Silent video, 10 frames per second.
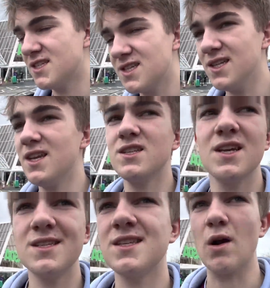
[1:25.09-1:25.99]

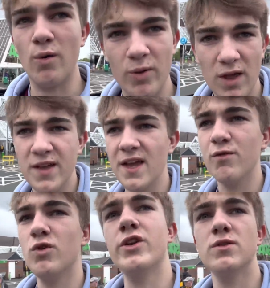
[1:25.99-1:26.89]
It's terrible. I think
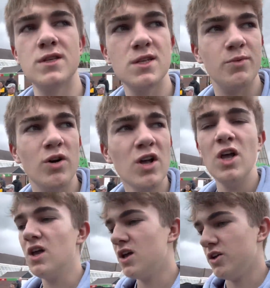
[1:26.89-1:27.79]
everyone knows this, but you
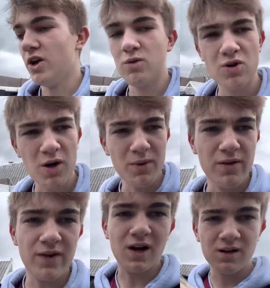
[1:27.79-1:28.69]
know, come on,
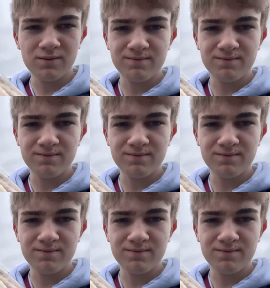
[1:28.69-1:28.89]
the Villa.